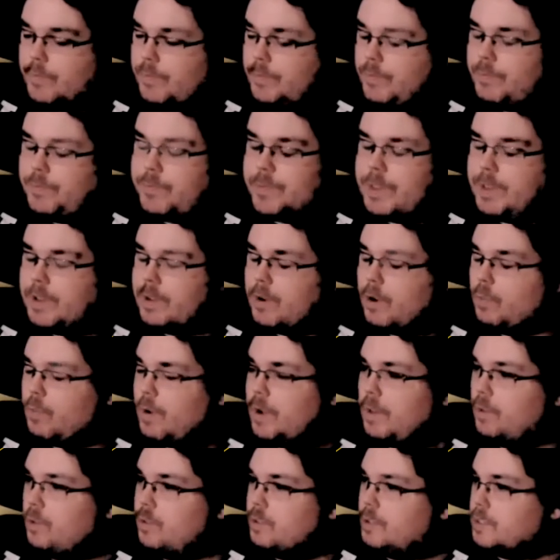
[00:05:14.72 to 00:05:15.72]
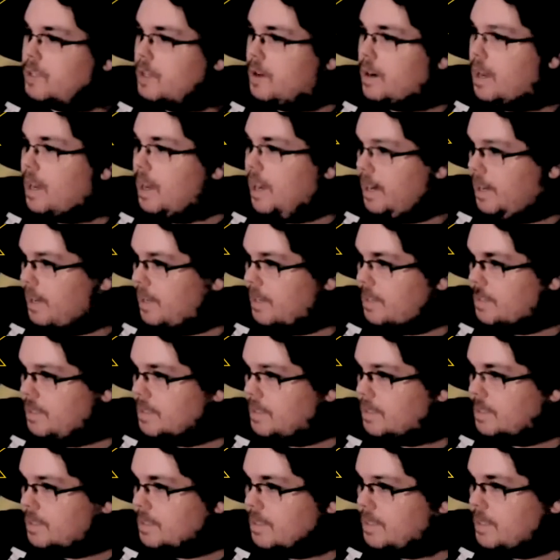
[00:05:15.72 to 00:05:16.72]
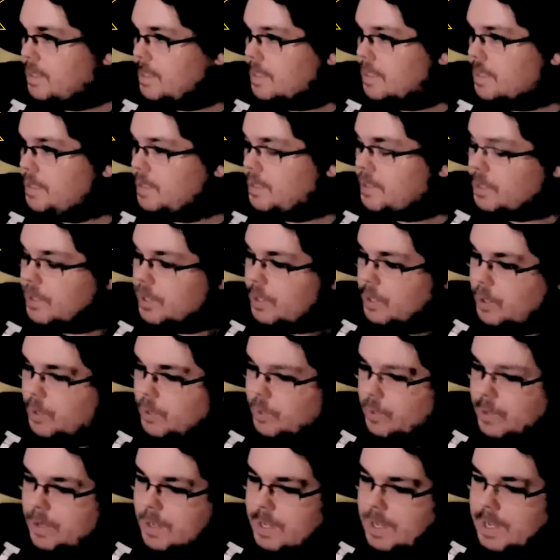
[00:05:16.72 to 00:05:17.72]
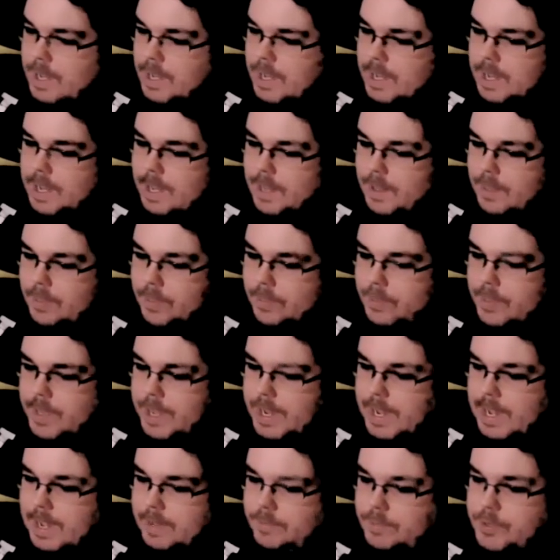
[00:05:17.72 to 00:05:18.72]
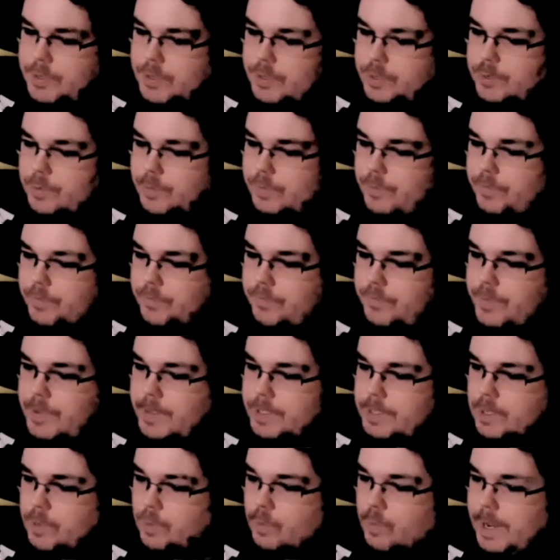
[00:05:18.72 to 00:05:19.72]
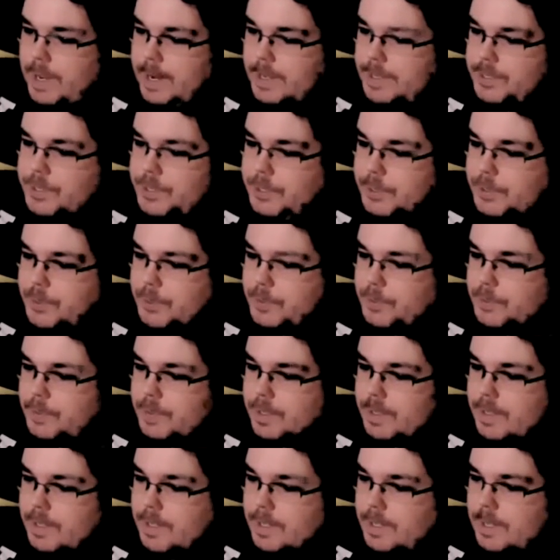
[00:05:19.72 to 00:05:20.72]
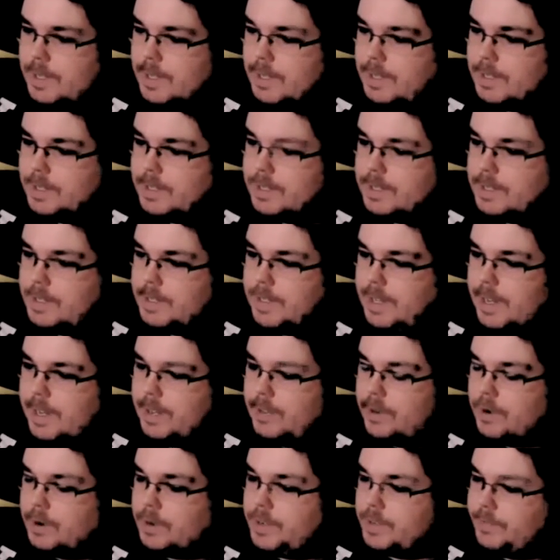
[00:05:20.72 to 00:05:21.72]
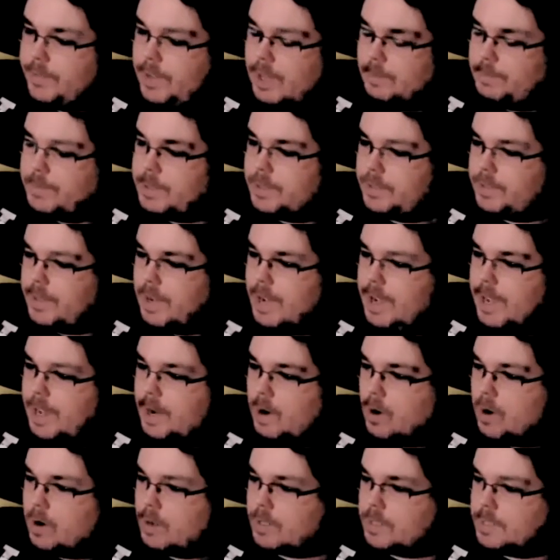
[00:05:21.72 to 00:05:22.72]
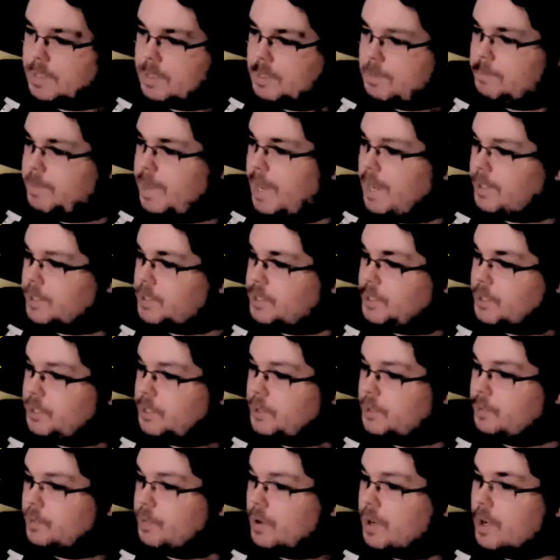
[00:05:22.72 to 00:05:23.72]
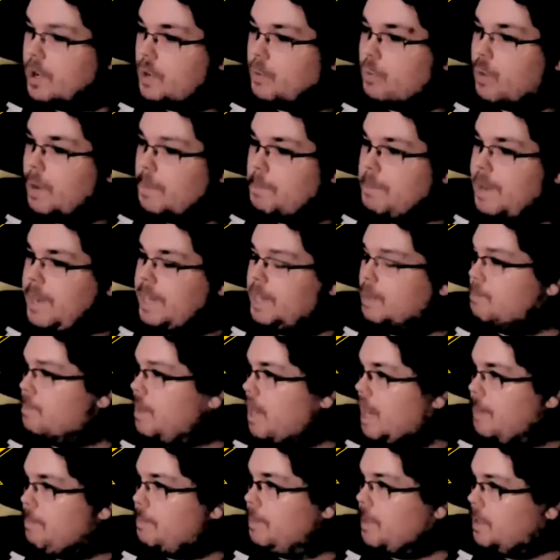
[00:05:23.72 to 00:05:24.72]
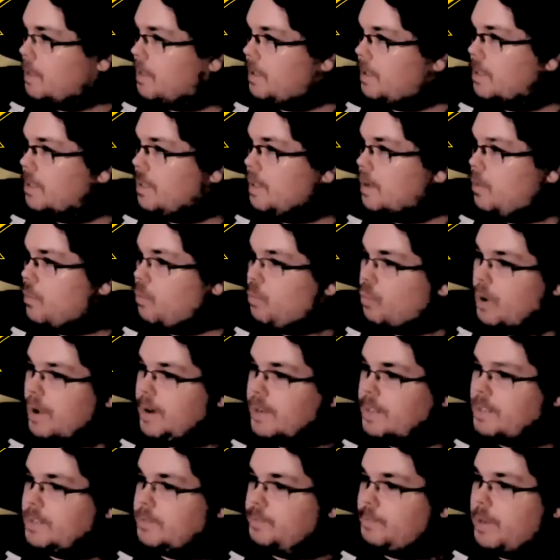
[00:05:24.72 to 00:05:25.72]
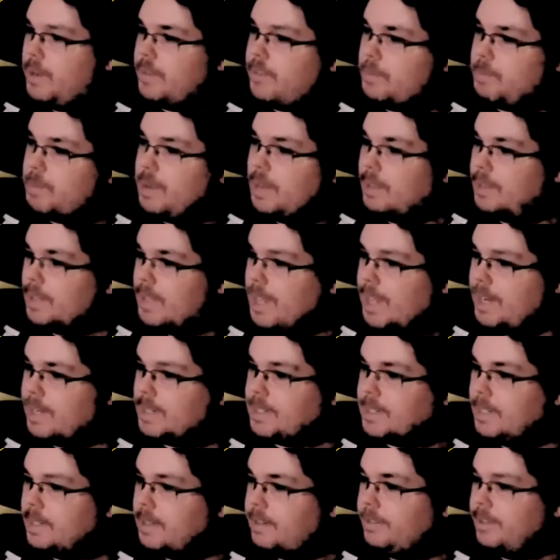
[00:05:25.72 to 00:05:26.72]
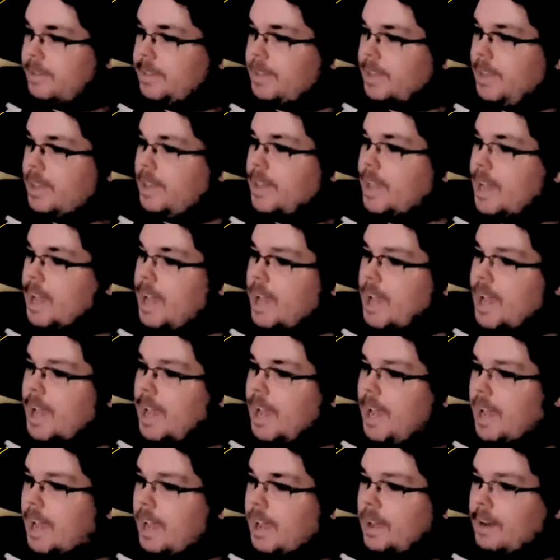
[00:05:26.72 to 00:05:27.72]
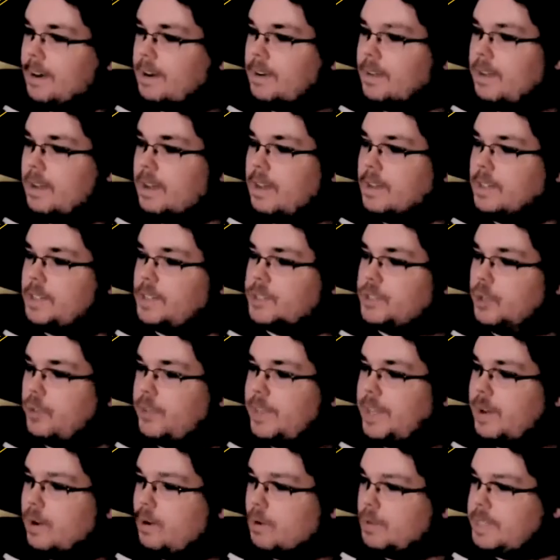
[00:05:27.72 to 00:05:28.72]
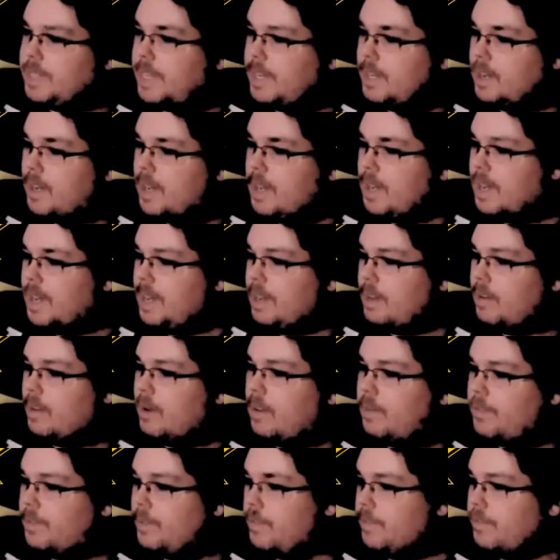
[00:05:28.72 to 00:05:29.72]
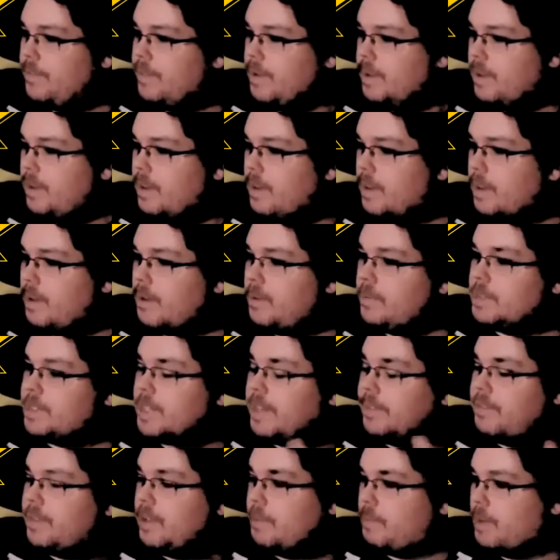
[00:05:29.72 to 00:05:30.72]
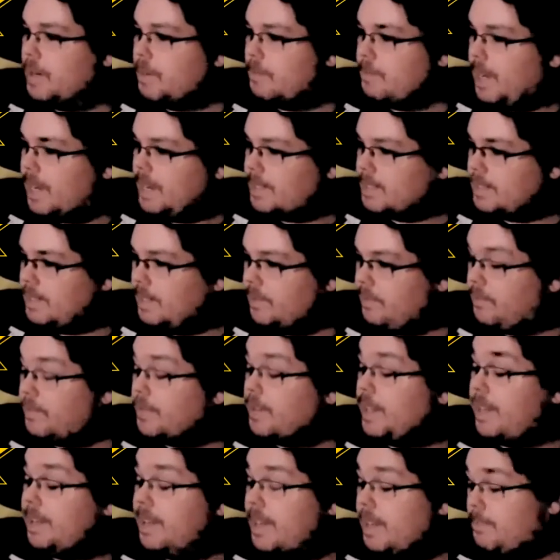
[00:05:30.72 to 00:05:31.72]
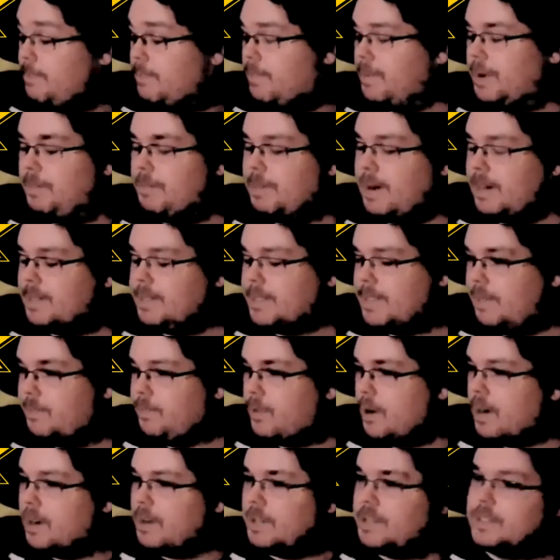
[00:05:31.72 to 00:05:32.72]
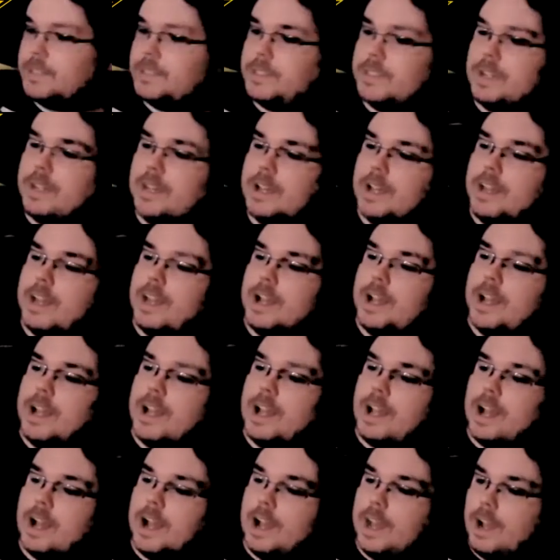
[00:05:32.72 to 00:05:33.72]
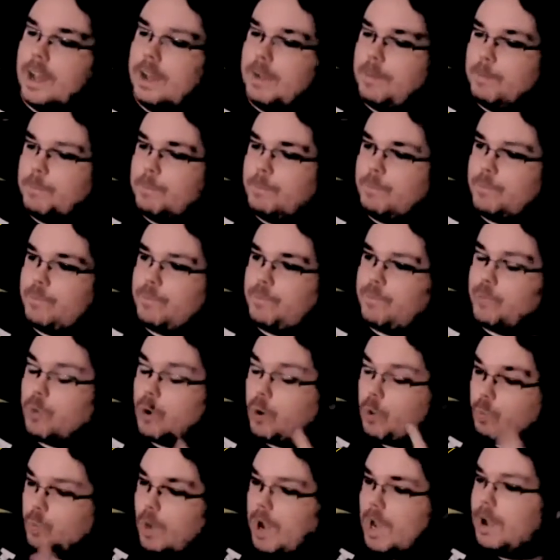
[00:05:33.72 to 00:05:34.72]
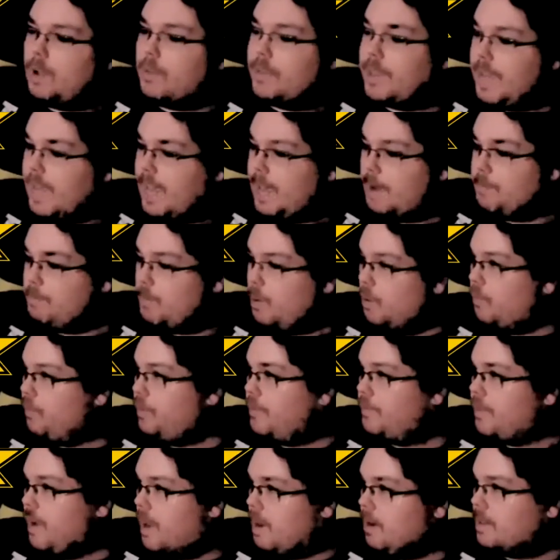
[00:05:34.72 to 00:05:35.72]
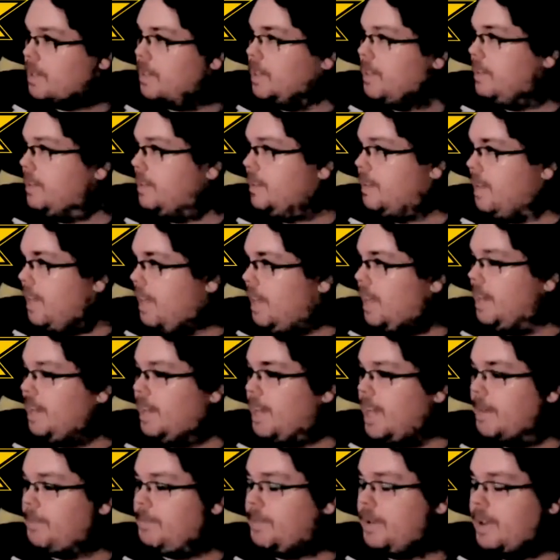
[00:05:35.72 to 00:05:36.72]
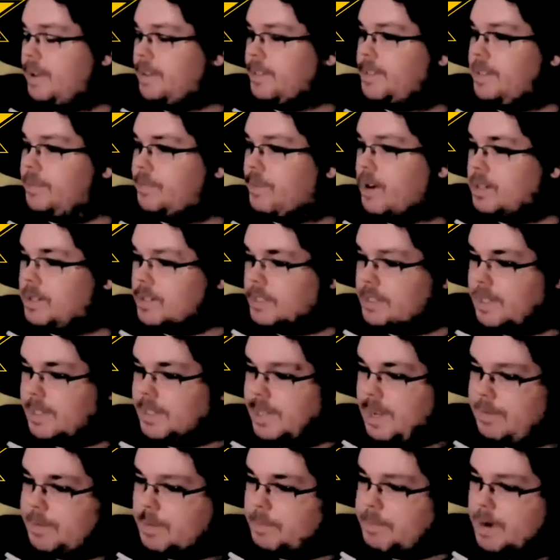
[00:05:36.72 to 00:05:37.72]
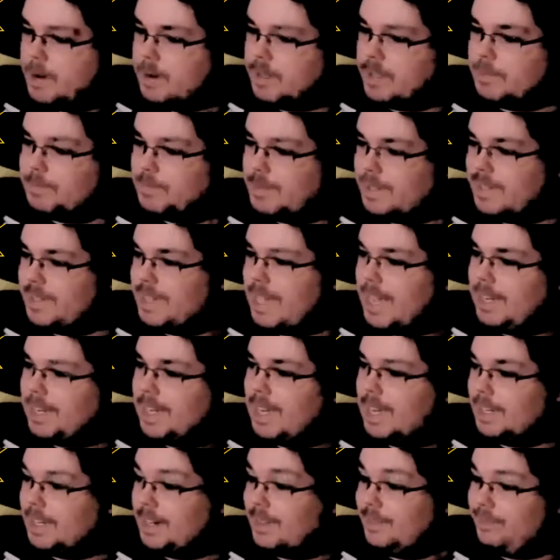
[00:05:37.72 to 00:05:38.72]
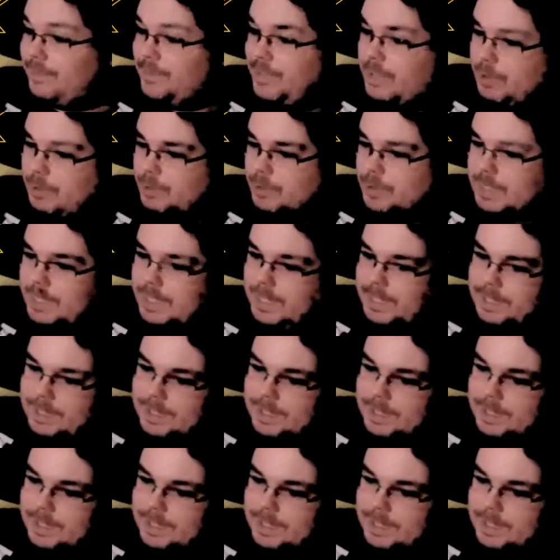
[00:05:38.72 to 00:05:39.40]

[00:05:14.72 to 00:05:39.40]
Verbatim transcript: They don't want to lose their audience. That's true. So they have to figure a way to either develop this guy or send him back to what made him popular, what everybody liked and everything. And uh, so they don't take eye off of the. Say if they bring back Steve, they did bring back Steve Rogers. Um, for a while, they had both Falcon and Captain and Steve Rogers and Captain America, but that got confusing.